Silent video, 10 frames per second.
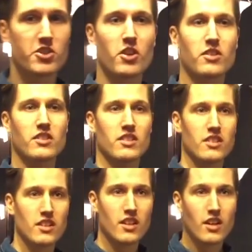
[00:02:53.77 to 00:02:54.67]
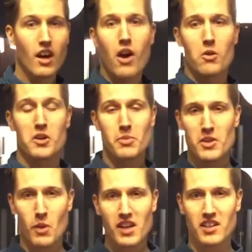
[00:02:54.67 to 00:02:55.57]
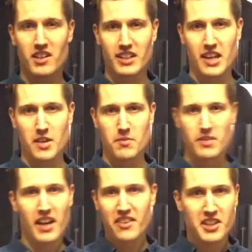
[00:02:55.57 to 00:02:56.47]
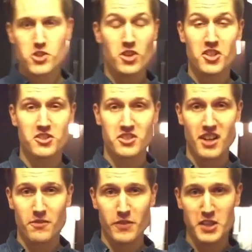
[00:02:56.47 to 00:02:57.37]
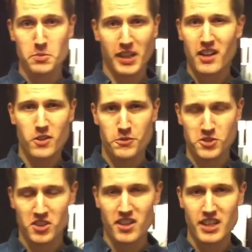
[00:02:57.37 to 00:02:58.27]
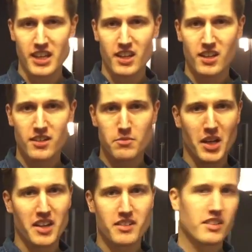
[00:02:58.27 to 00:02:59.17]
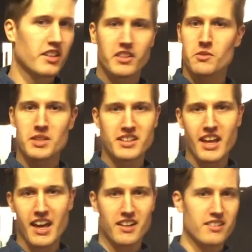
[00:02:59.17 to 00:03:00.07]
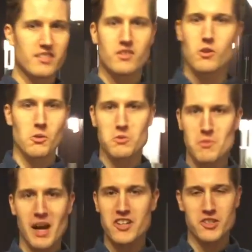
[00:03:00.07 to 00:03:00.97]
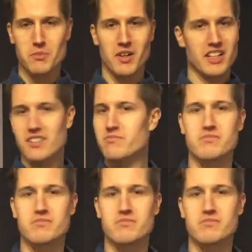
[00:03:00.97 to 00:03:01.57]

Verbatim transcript: so, happen? Oh, we're gonna play the wild card game. and uh, the instructions are on Facebook. I don't know if you saw that, but you can read that or we'll remind you of the party.